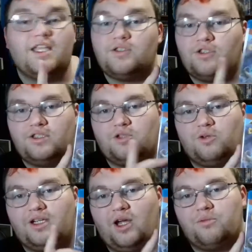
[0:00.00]
Because this
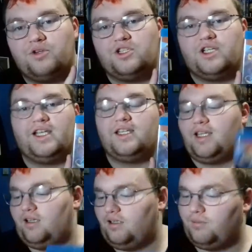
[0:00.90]
one I now appreciate it
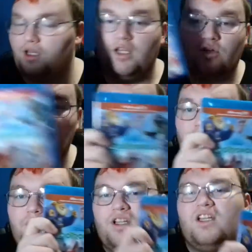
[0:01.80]
now. But
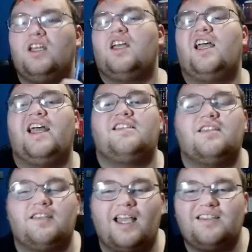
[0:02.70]
also,
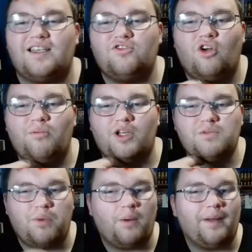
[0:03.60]
there's not
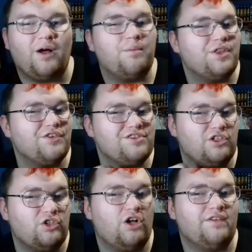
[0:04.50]
much pop out, but there is
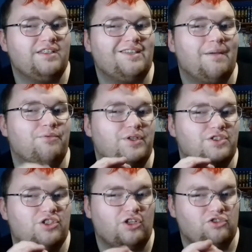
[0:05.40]
a lot of in-depth,
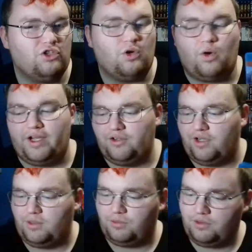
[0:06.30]
which does look quite
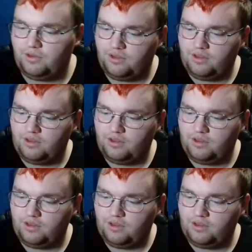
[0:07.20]
incredible.